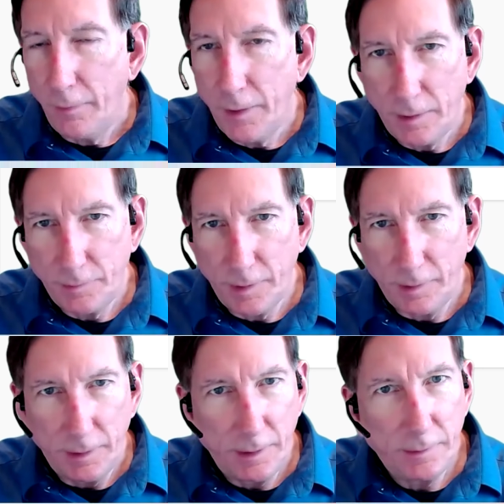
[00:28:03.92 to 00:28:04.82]
that it's a
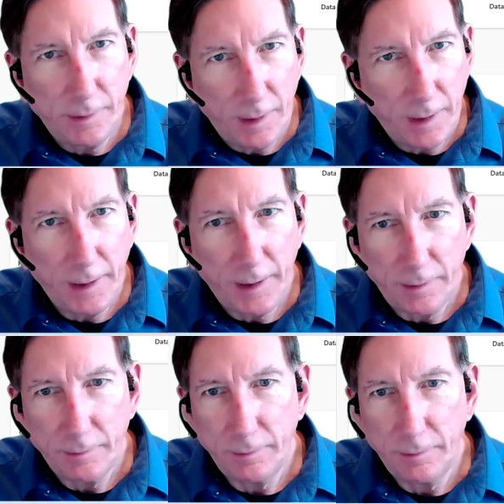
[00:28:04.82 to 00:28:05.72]
little delayed
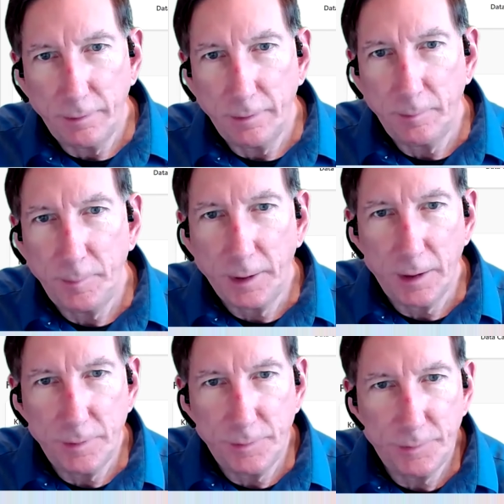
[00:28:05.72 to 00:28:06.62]

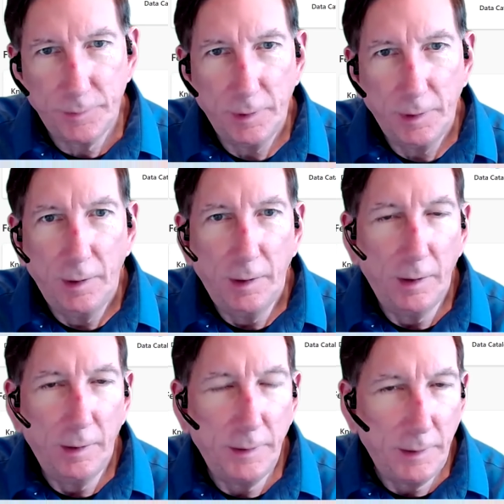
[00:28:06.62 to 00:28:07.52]
because
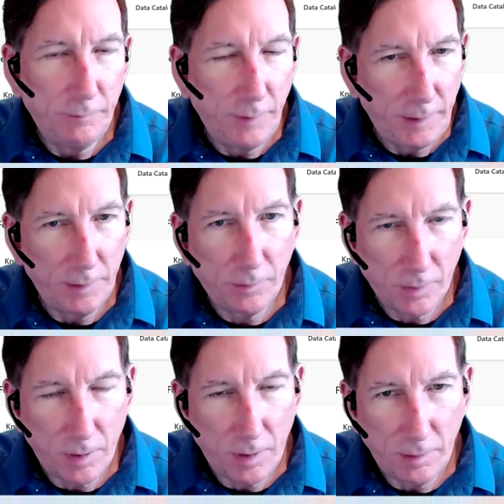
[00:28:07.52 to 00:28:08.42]
the video
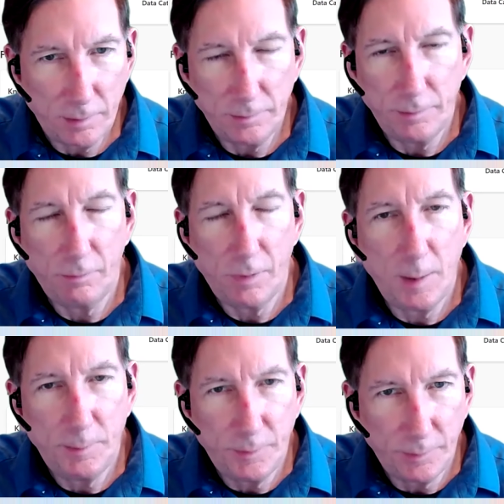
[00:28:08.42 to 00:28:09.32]
call
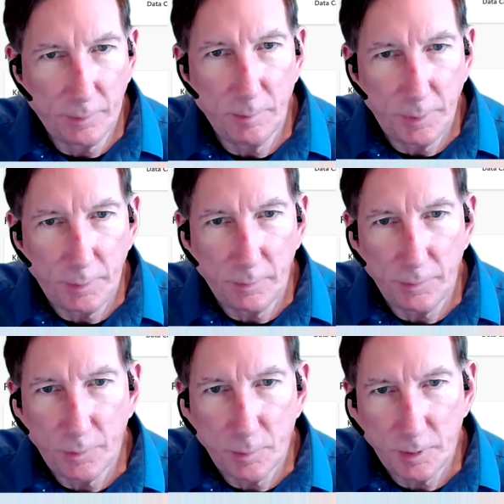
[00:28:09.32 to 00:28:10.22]
robs the computer
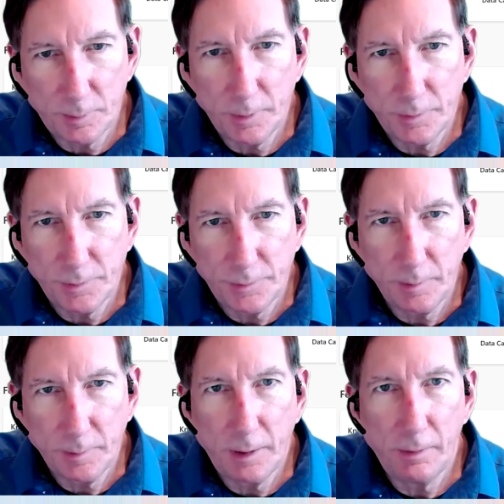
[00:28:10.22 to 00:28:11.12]
of so much
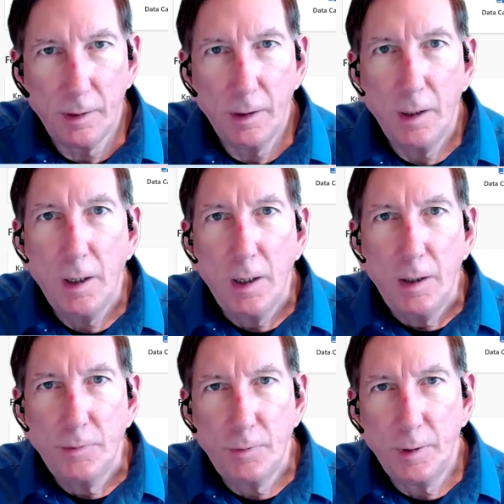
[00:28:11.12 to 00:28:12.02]
processing power.
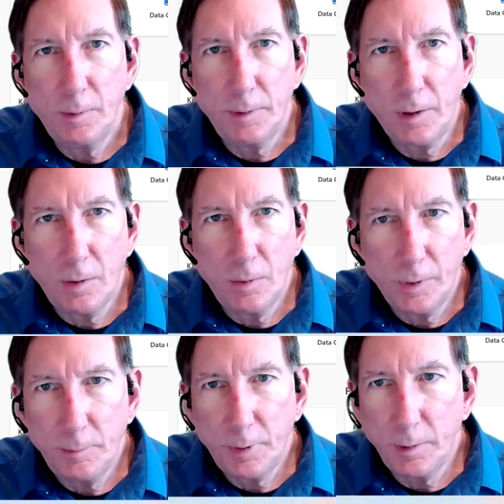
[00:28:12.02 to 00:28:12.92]
So here we go, we're
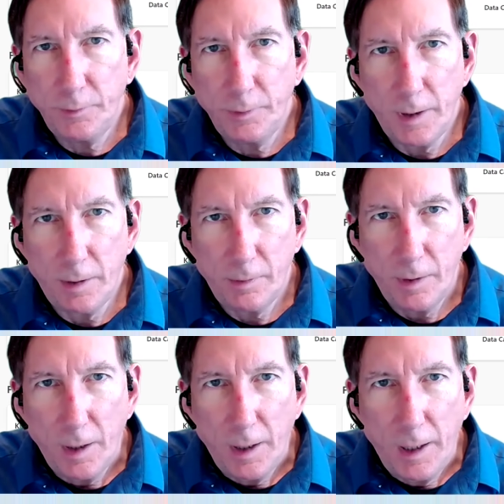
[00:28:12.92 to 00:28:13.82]
in Purview now,
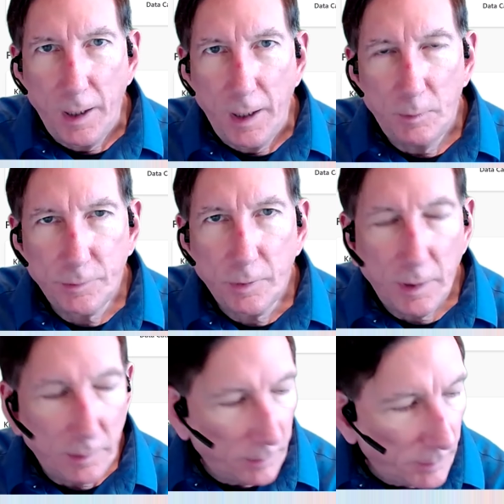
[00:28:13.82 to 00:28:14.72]
and let's go
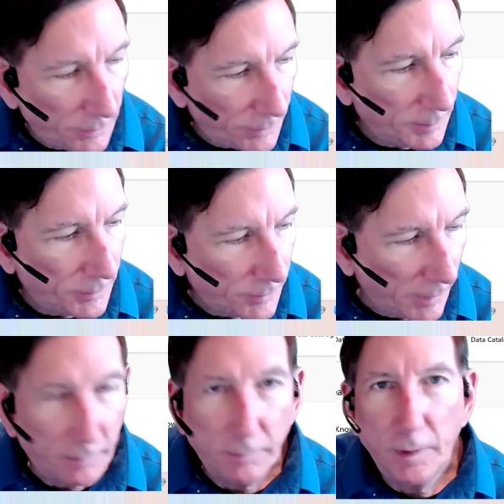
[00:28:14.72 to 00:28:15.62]
down to the
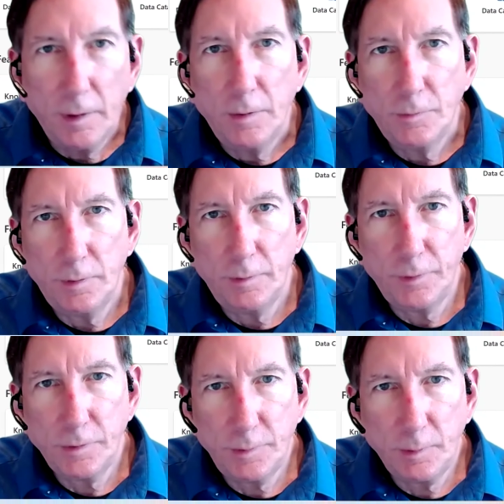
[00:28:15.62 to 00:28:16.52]
substrate. So the
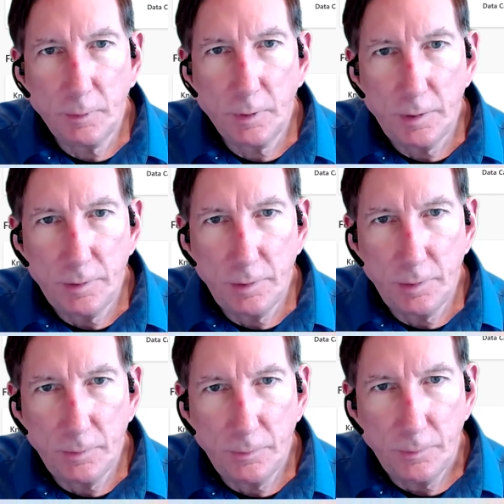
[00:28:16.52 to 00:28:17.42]
first thing we're going to
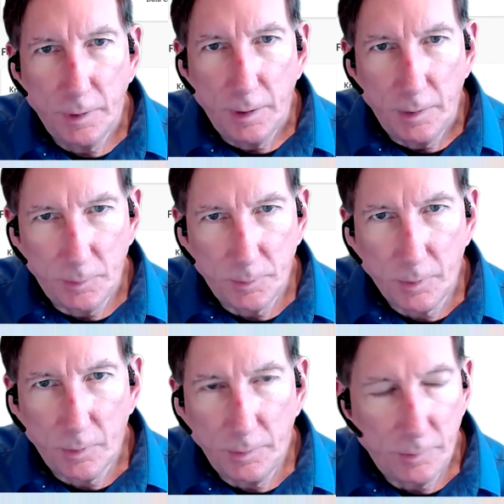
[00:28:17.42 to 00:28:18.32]
do is we're
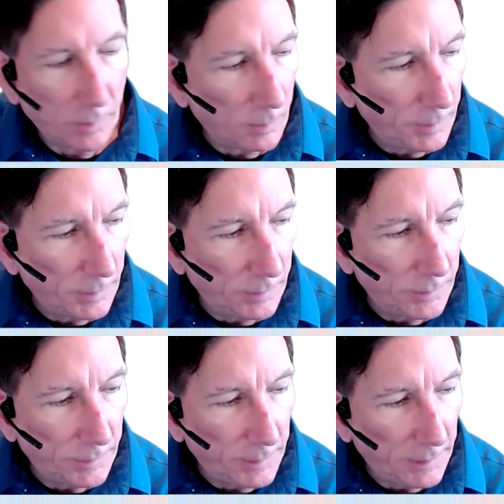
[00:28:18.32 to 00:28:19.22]
going to go
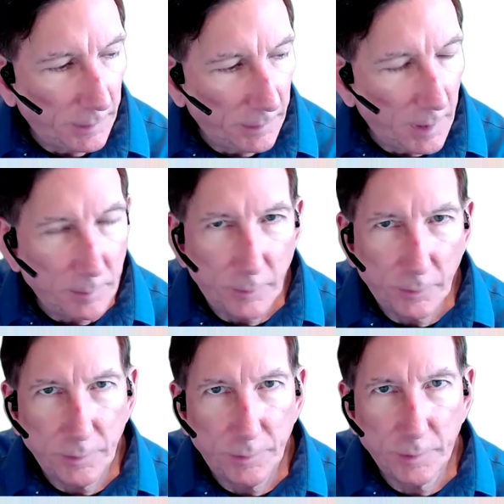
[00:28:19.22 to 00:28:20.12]
into the
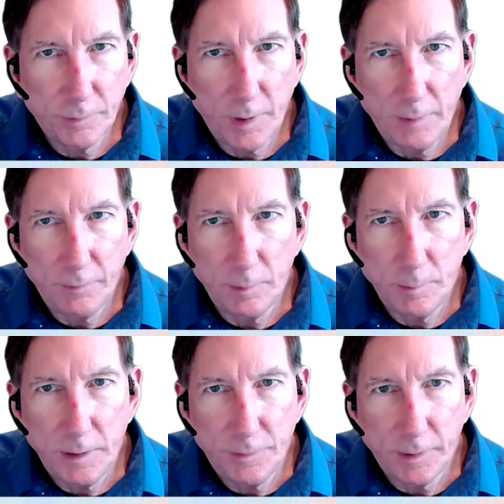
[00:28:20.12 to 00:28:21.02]
M365
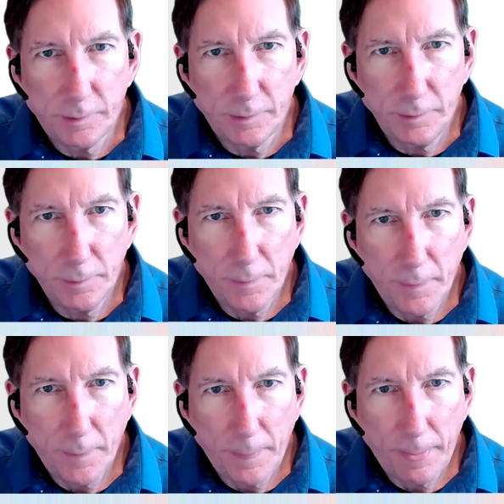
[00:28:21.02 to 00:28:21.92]
Admin Center.
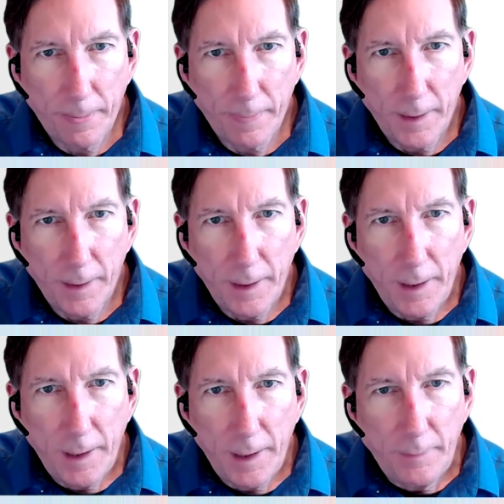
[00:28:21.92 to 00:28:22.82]

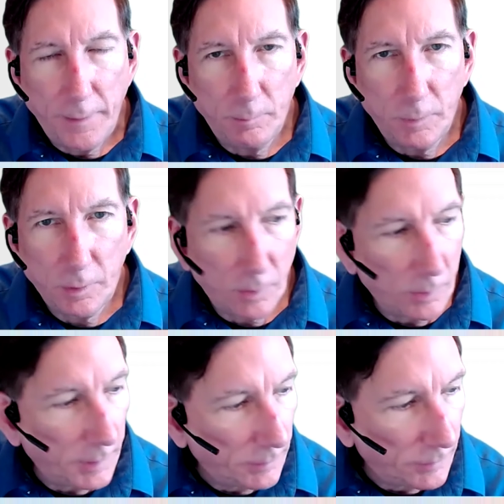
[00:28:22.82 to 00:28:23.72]
Then we're
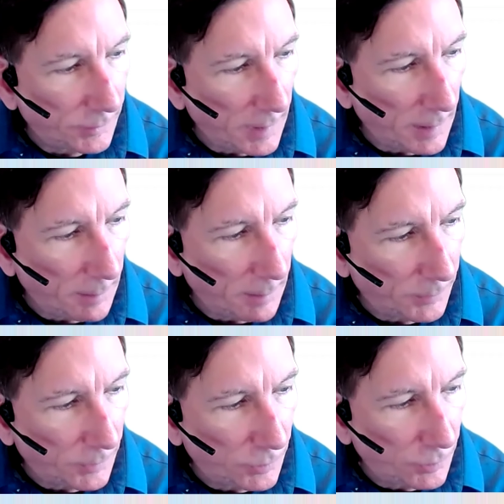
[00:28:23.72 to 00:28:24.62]
going, step
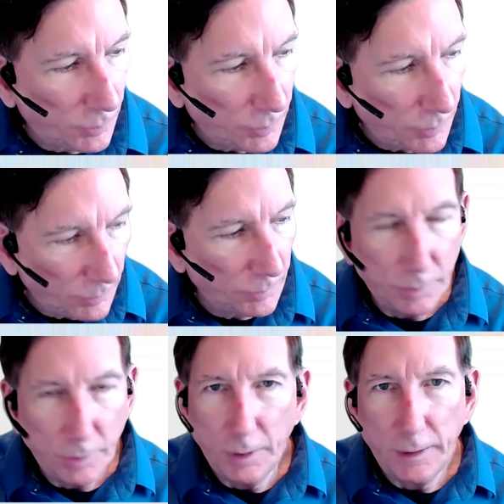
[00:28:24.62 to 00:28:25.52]
2
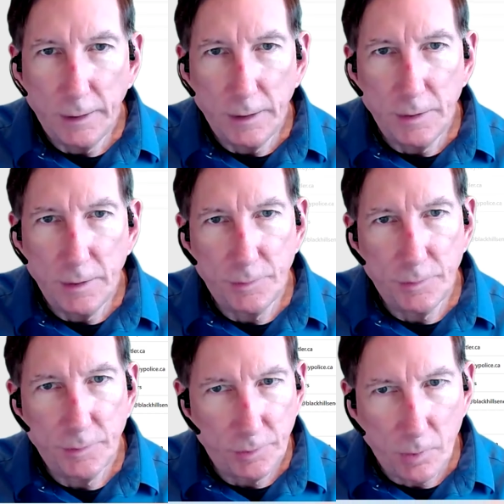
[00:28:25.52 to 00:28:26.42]
is
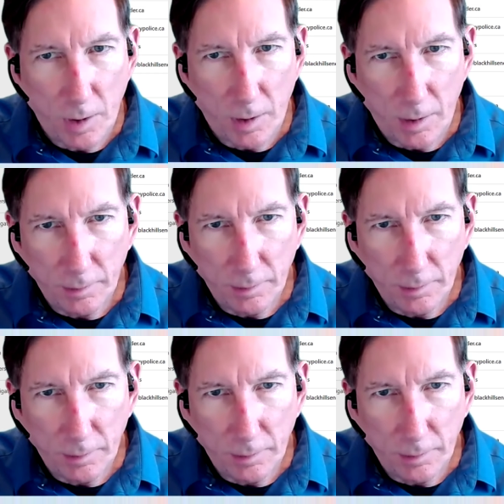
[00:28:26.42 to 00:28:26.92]
show all.